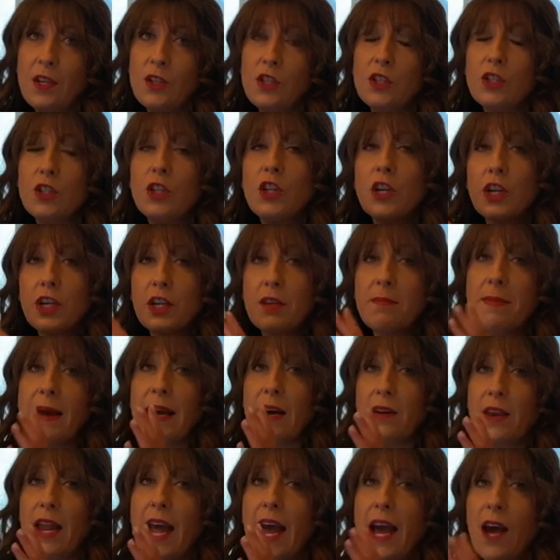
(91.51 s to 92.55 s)
just learn
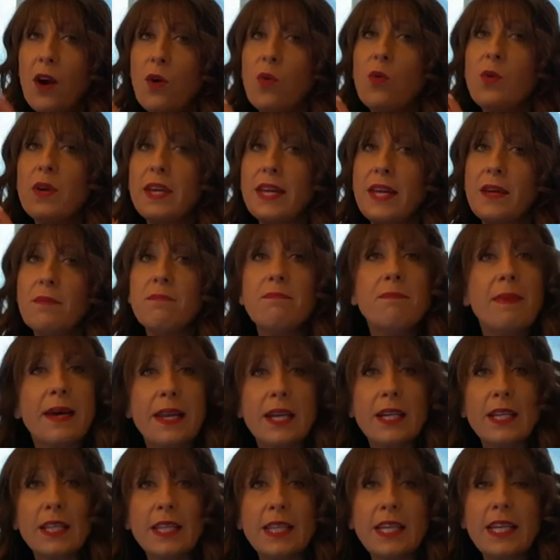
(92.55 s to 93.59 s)
about how we can
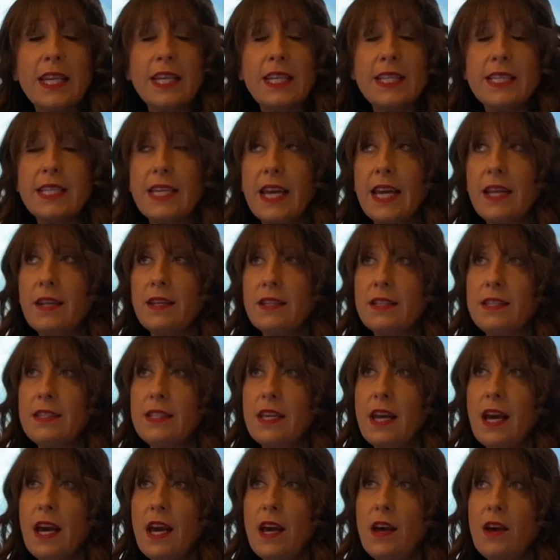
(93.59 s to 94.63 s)
better lead and
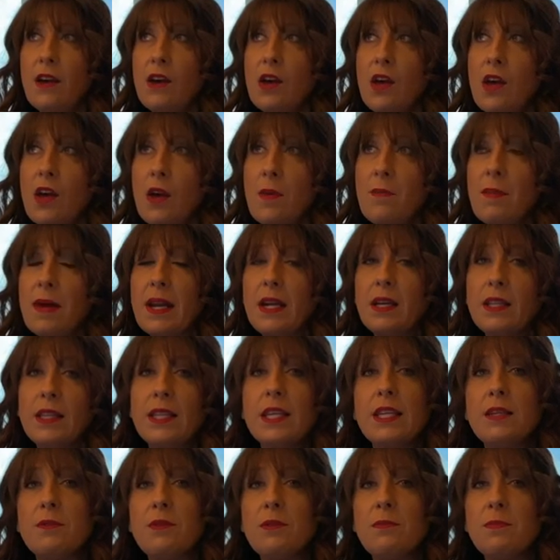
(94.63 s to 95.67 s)
better
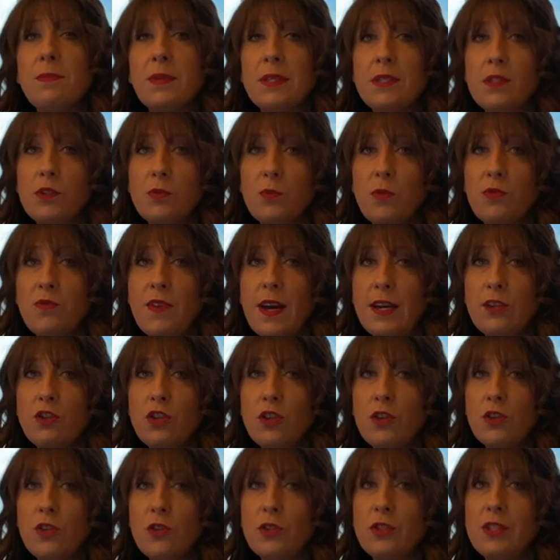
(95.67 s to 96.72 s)
lead business
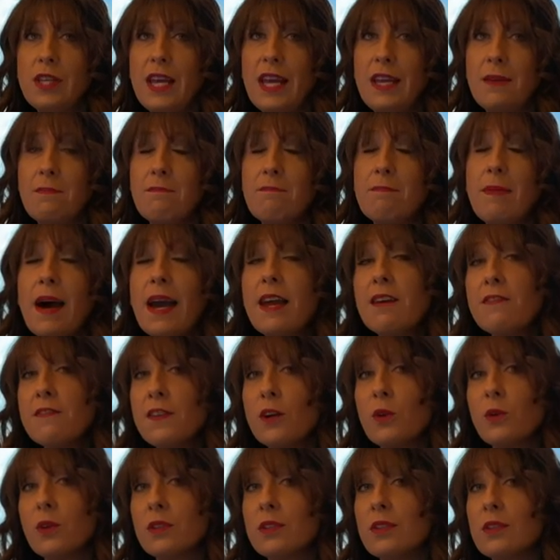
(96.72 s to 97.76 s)
professionals. And my
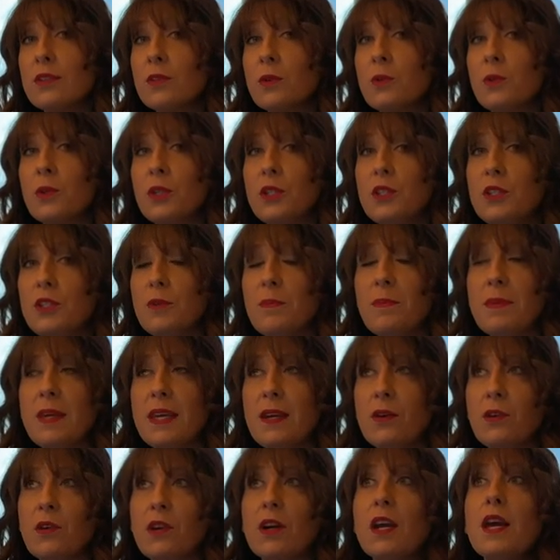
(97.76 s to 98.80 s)
focus is going to
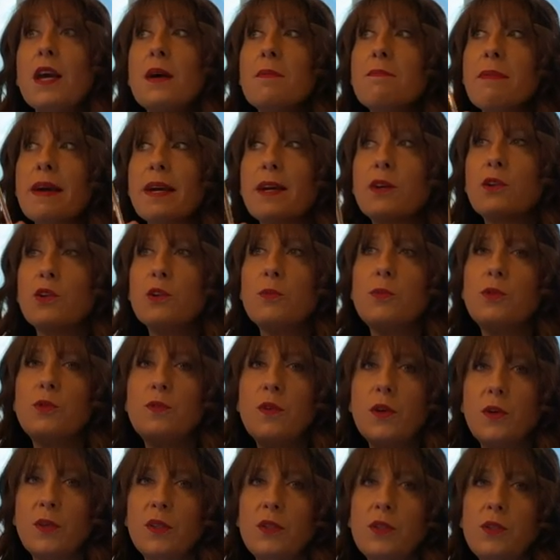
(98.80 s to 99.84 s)
be, or my group's
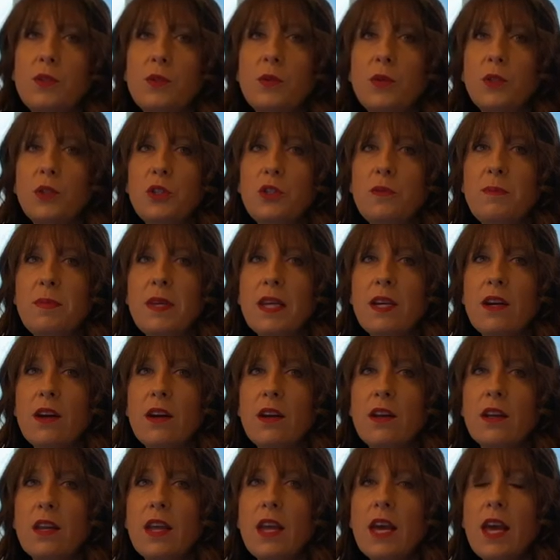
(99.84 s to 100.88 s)
focus is going to be,
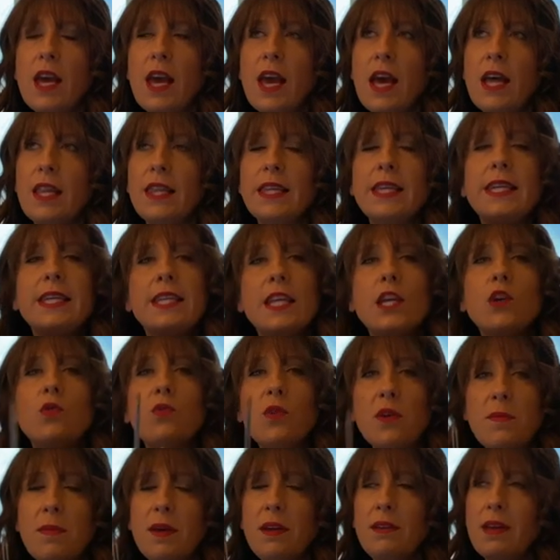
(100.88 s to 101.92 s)
on leading
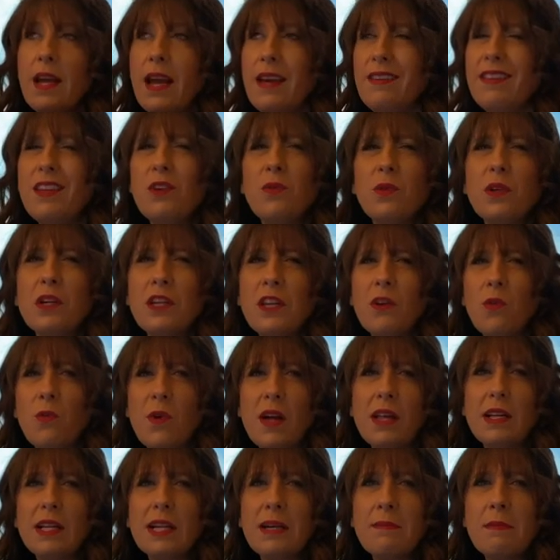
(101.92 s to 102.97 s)
women. I think we're gonna
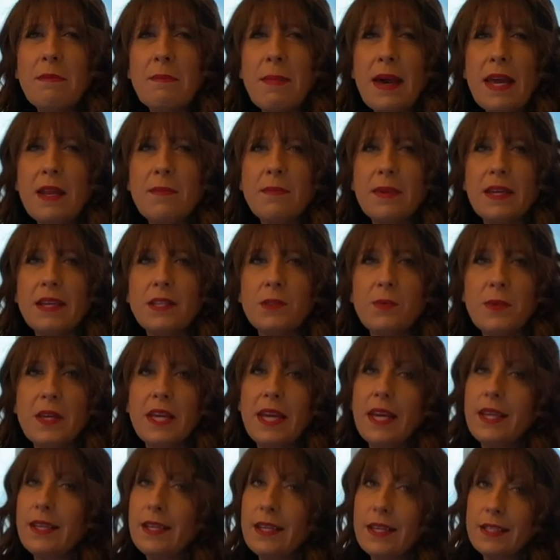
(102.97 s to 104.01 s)
welcome men because we
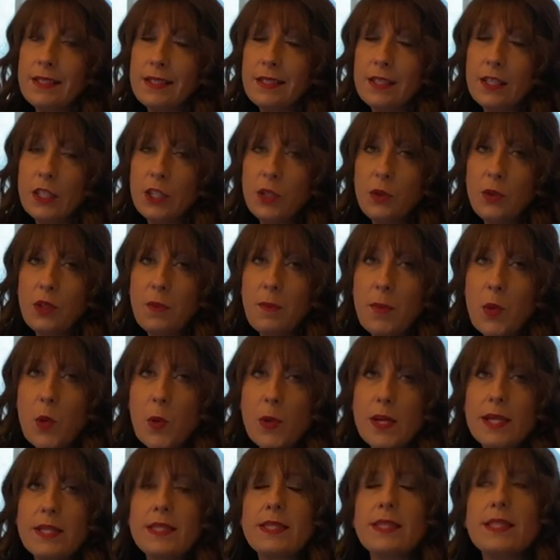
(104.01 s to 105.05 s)
can't exclude the
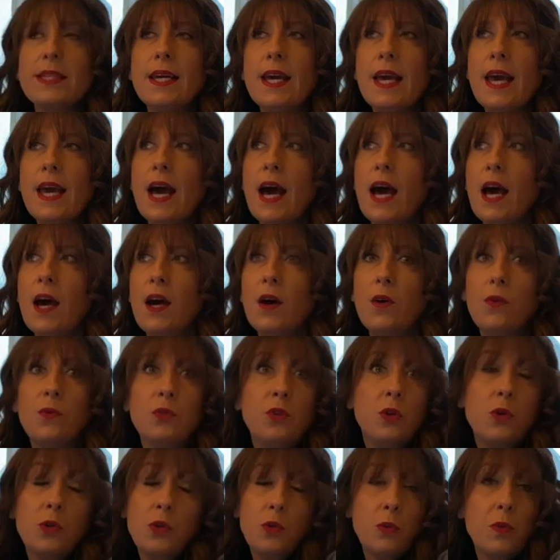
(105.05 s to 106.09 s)
boys,
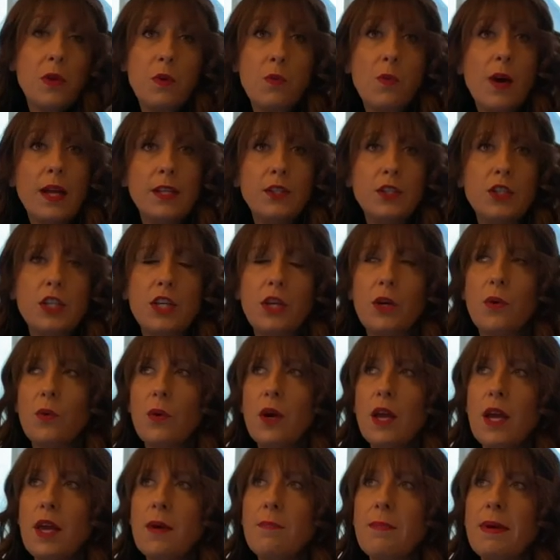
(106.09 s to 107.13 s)
nor do we want to,
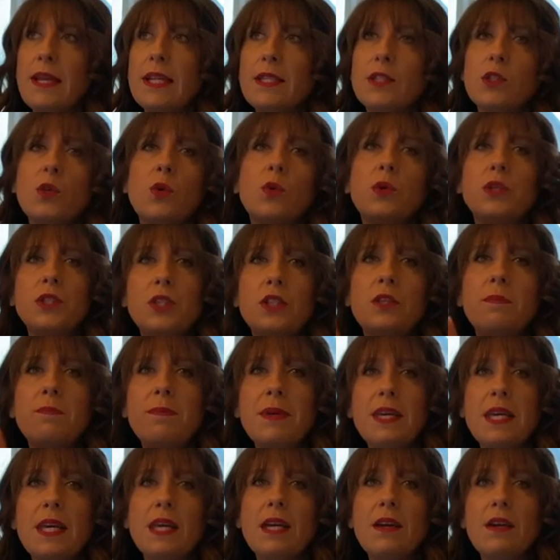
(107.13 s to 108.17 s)
but it's going to
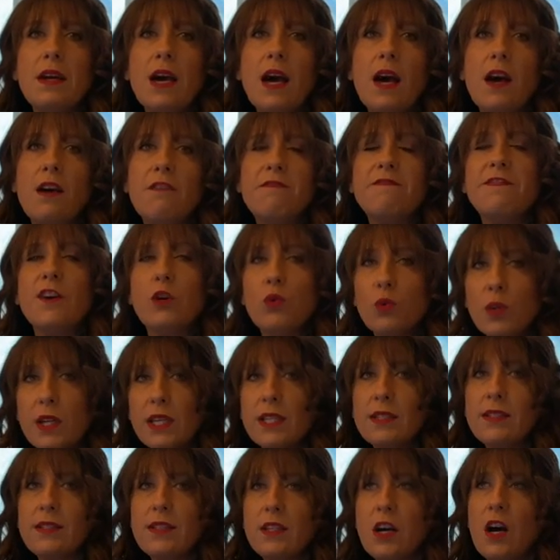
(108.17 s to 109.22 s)
be
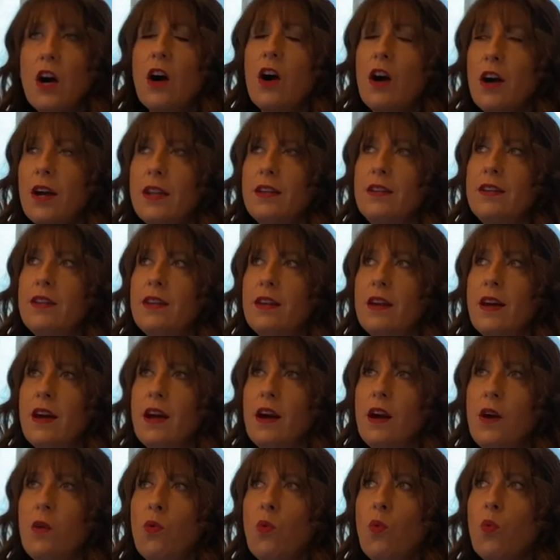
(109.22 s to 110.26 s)
focused on
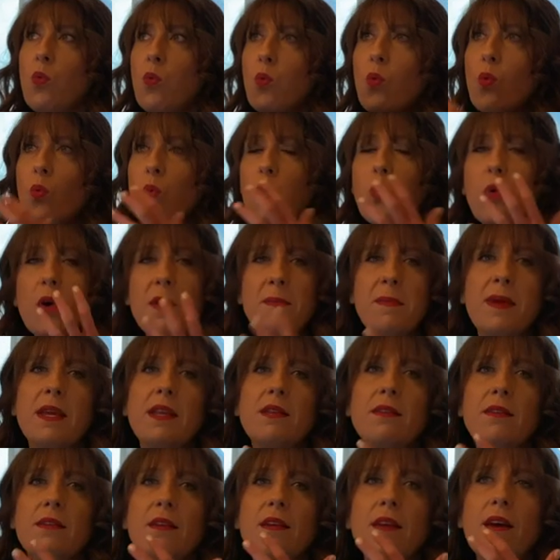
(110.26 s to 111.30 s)

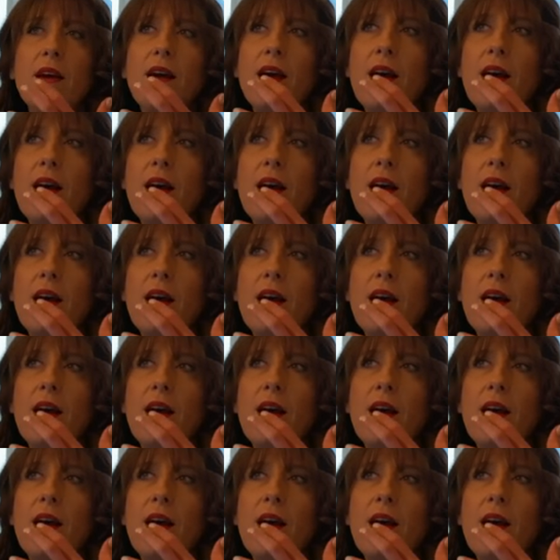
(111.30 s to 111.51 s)
women